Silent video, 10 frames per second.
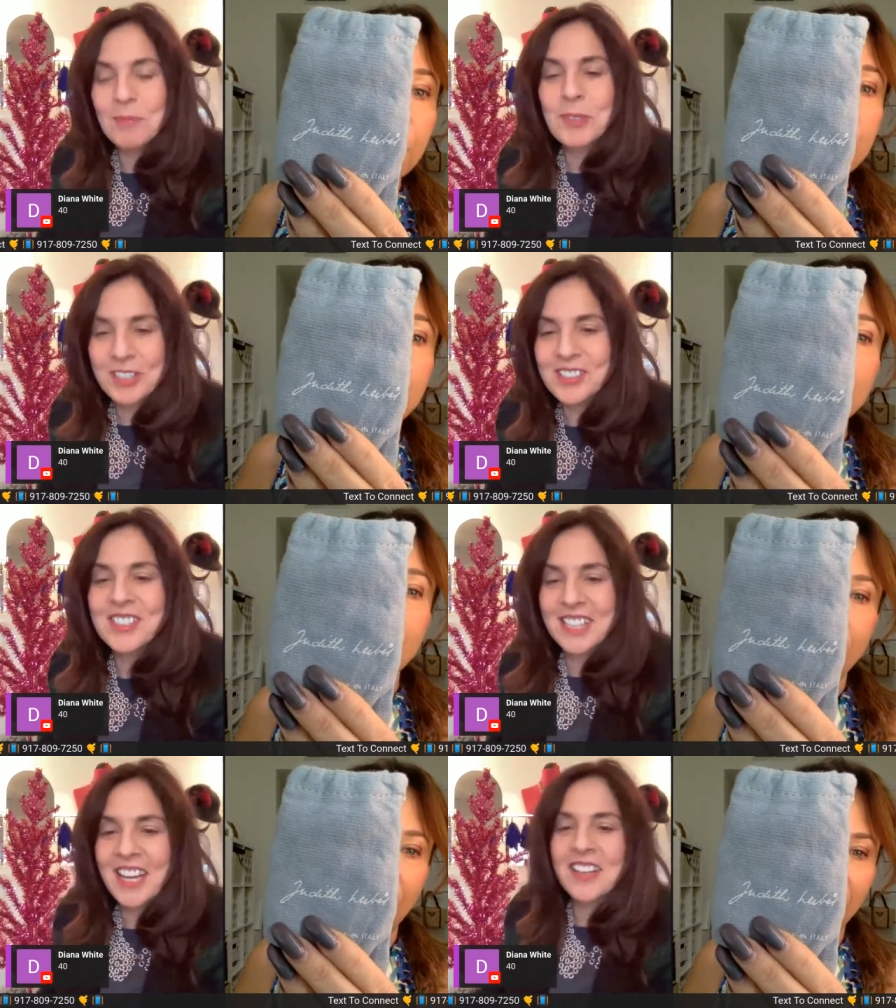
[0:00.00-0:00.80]
the
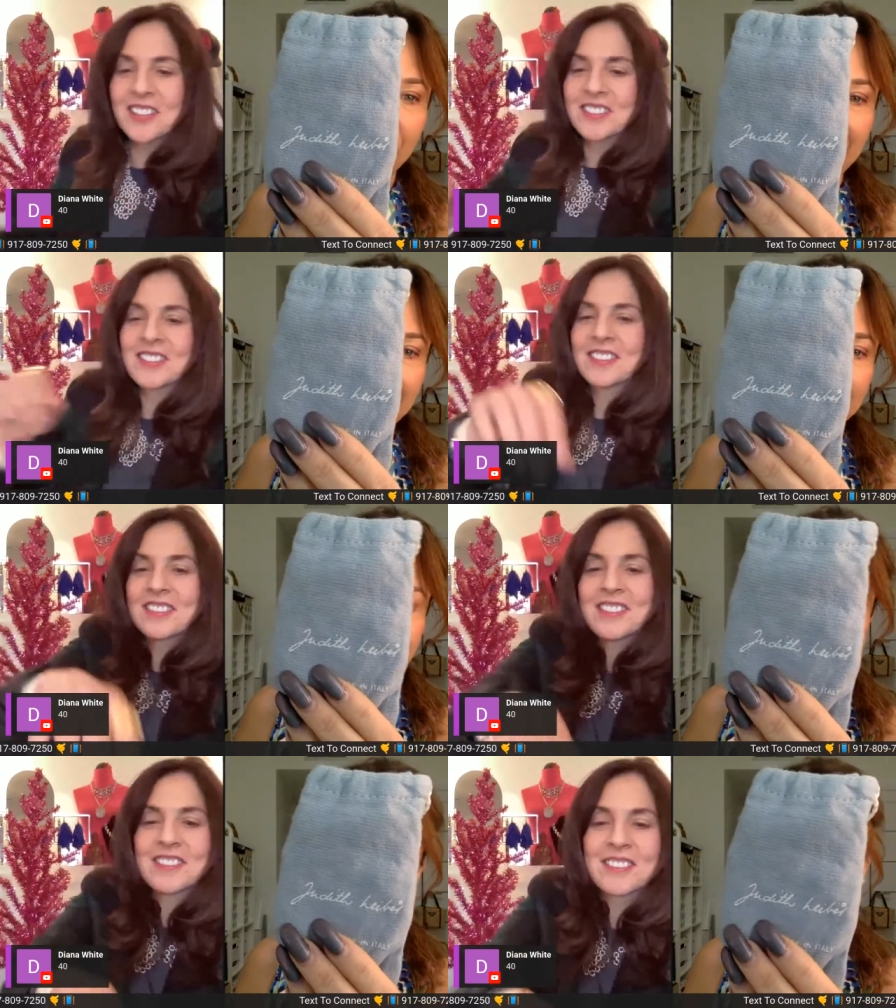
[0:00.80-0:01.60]
purse. Yeah. Okay.
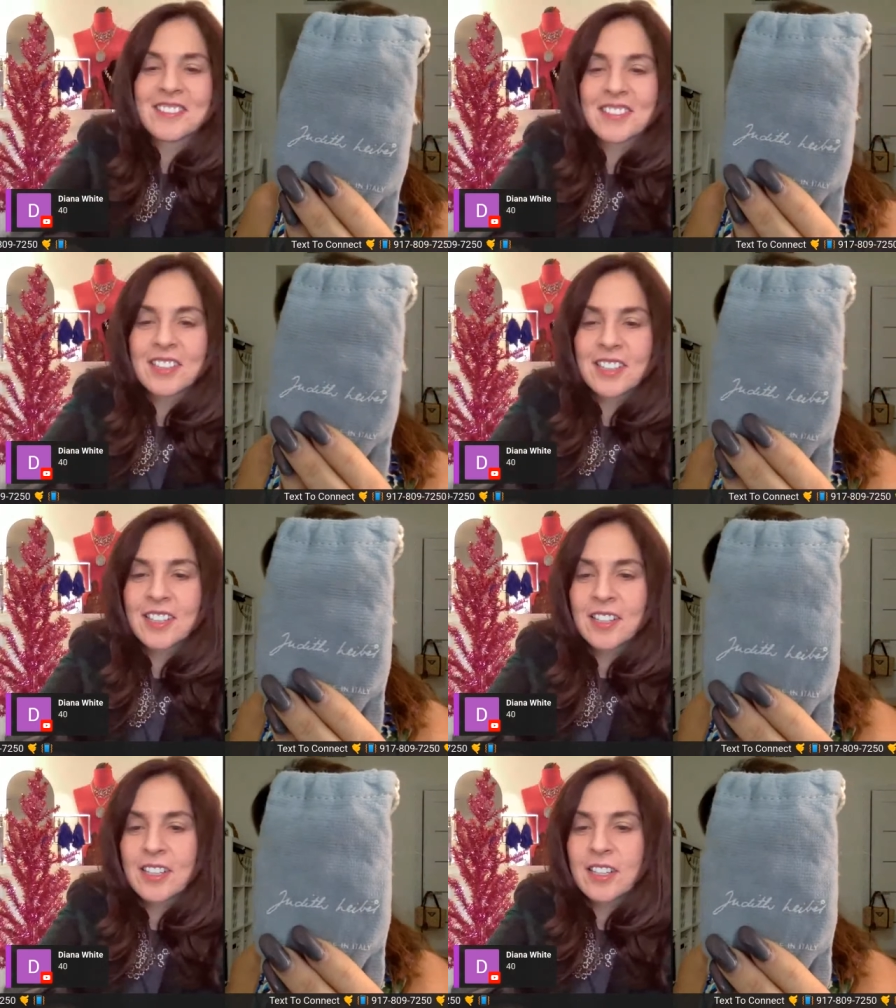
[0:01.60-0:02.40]

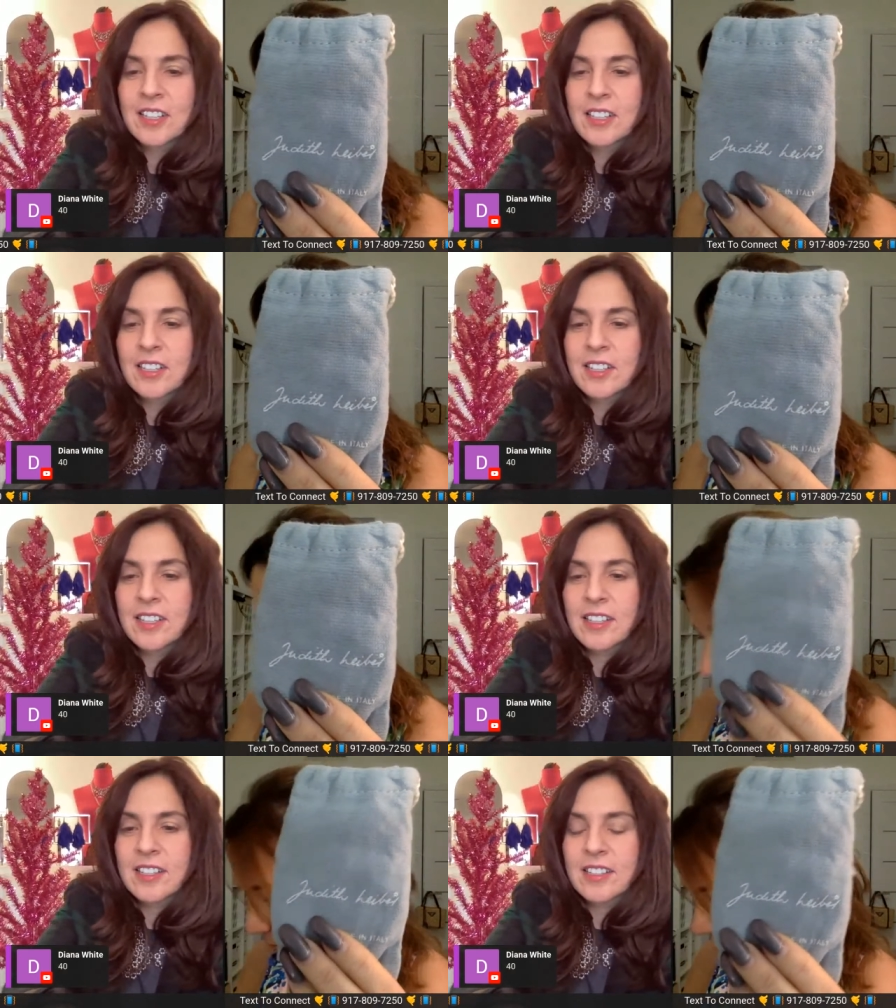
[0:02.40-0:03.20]
I
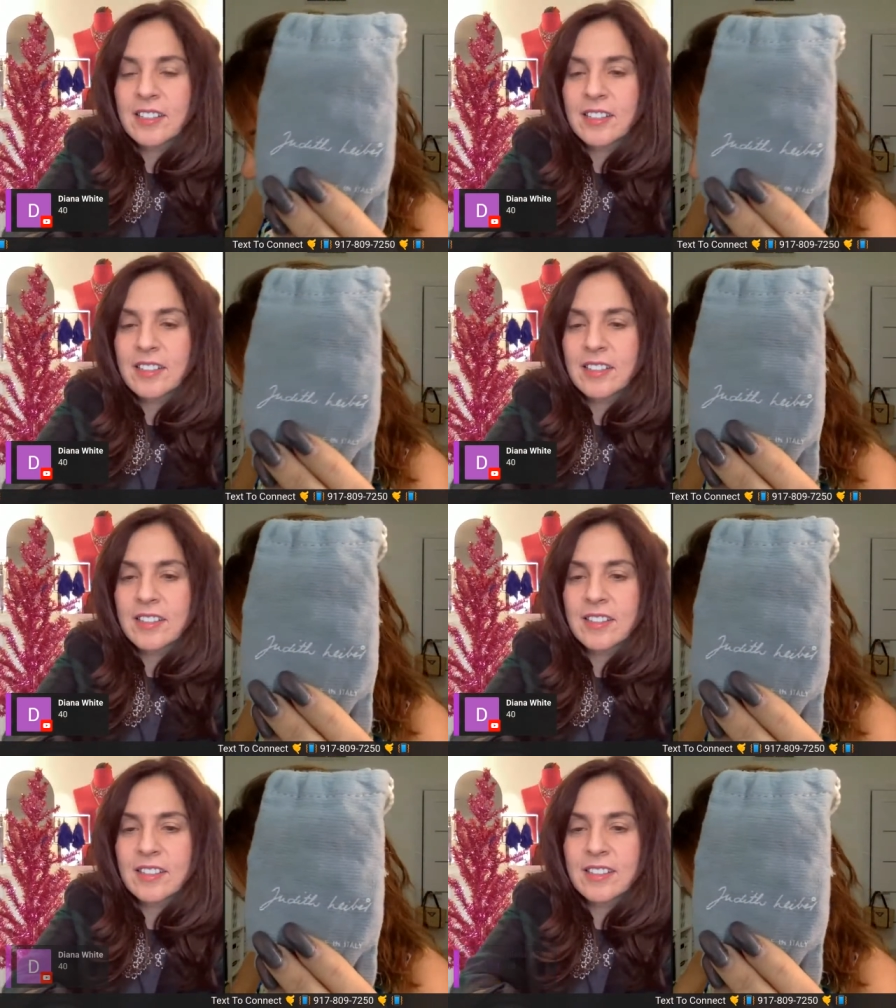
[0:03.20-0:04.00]
remember seeing
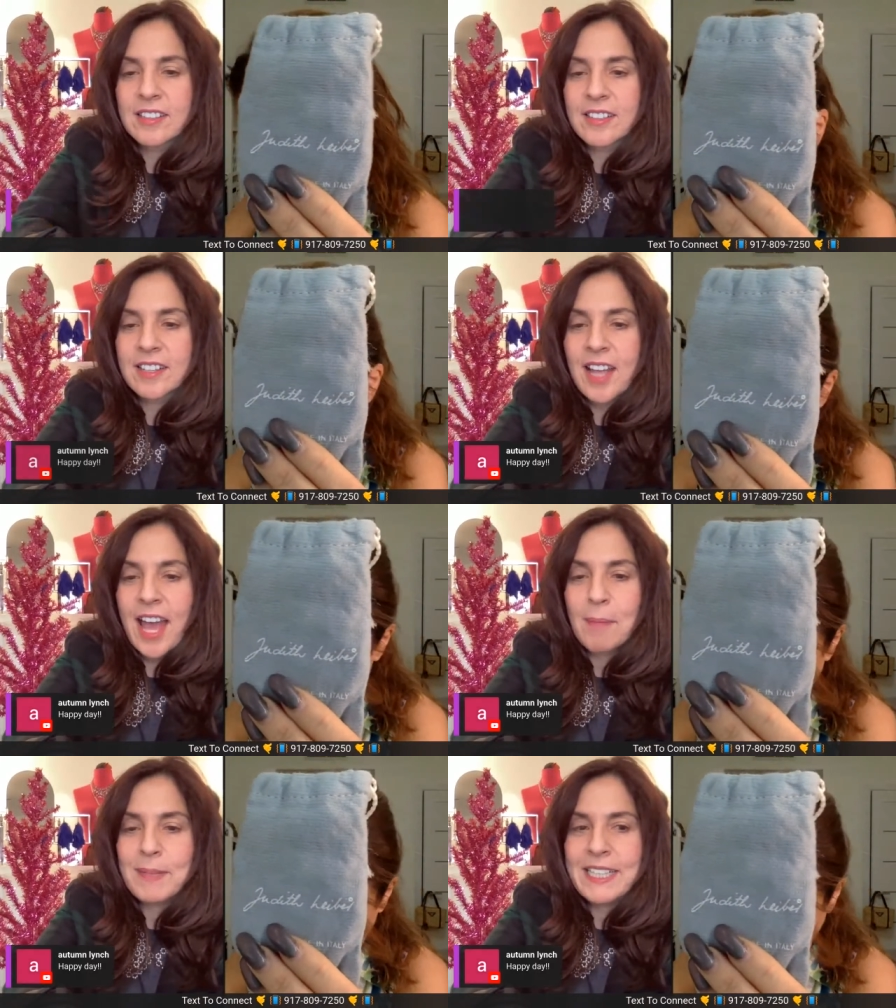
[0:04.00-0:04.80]
it.
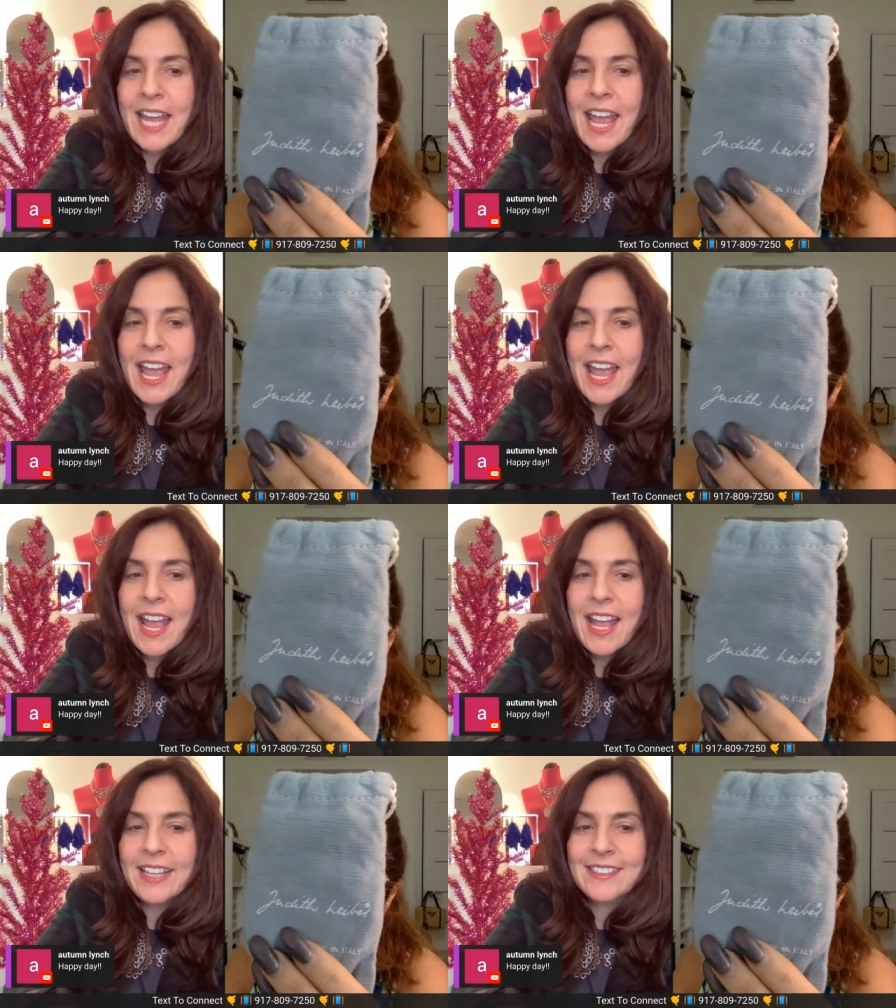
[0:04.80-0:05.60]
Happy
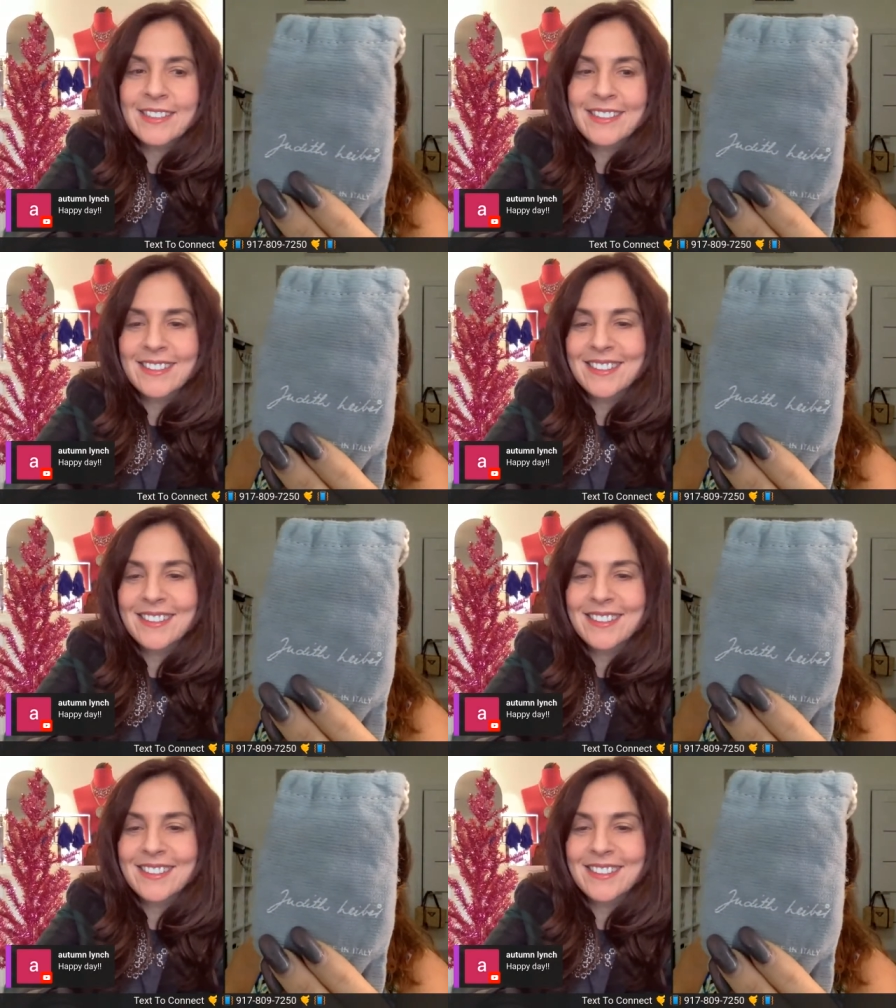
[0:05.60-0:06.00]
day.